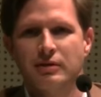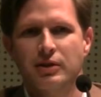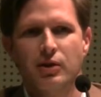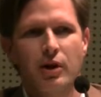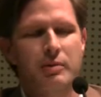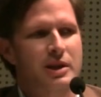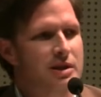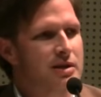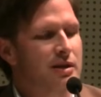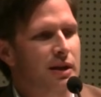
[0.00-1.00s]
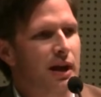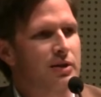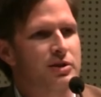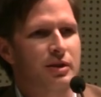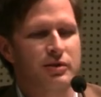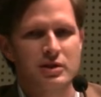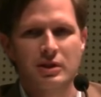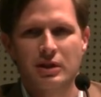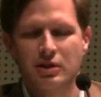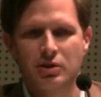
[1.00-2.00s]
You know, I mean, this is the kind of stuff, this
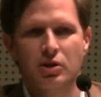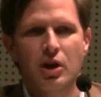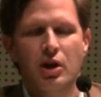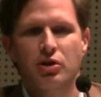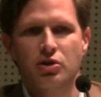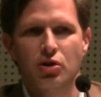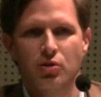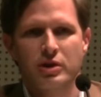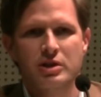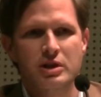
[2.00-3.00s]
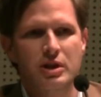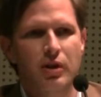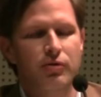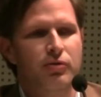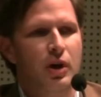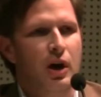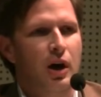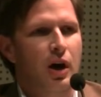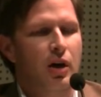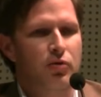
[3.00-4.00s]
is like the, the currency of,
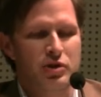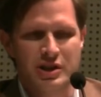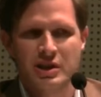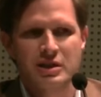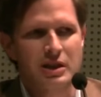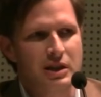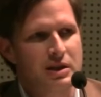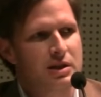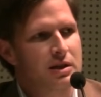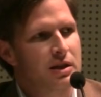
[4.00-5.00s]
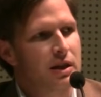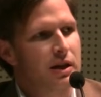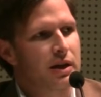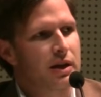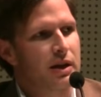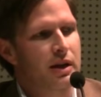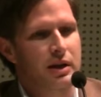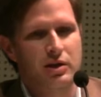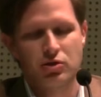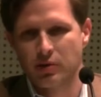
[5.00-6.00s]
of resistance
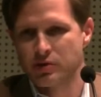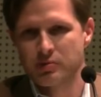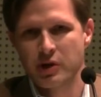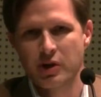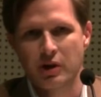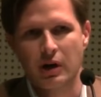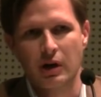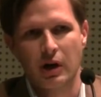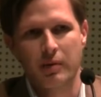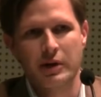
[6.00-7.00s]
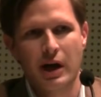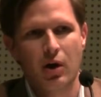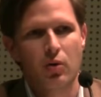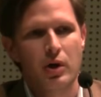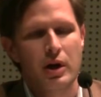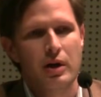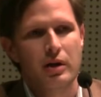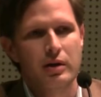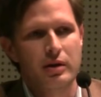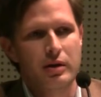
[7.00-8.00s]
in Trump's America. I mean,
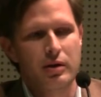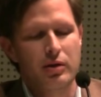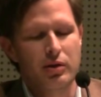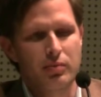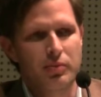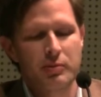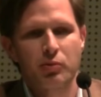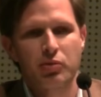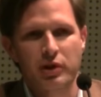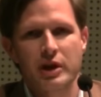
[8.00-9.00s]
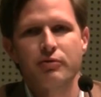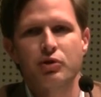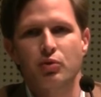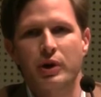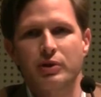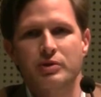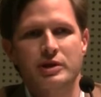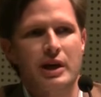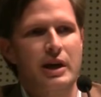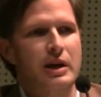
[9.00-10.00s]
now people believe you when you
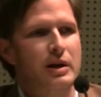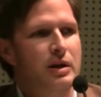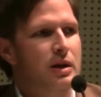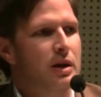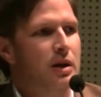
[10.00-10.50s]
say,